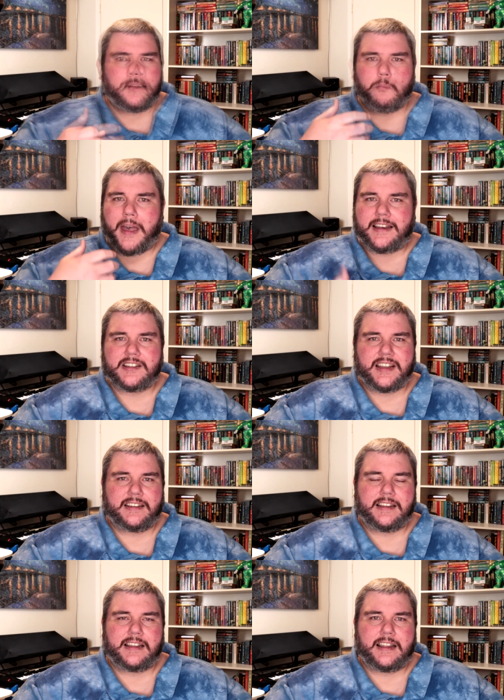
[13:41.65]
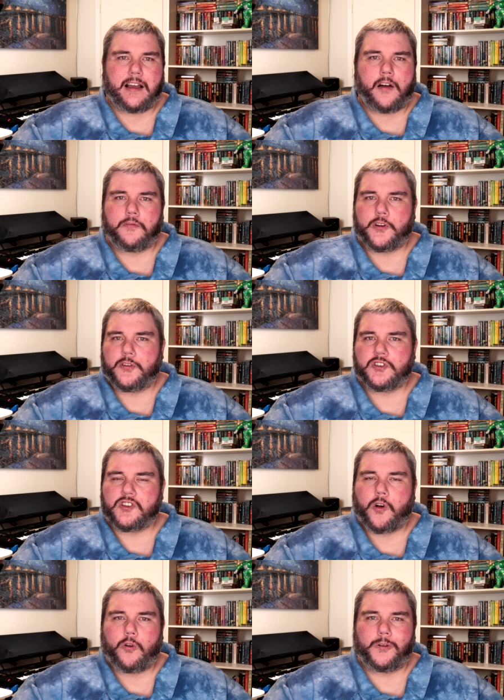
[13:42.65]
medicine uh, for your
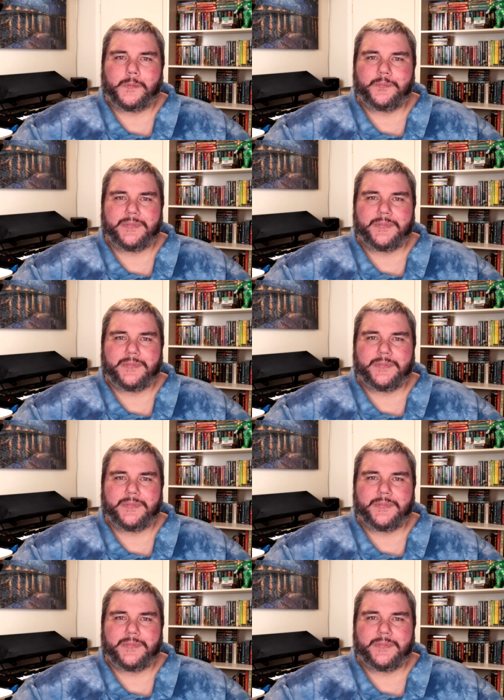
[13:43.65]
soul.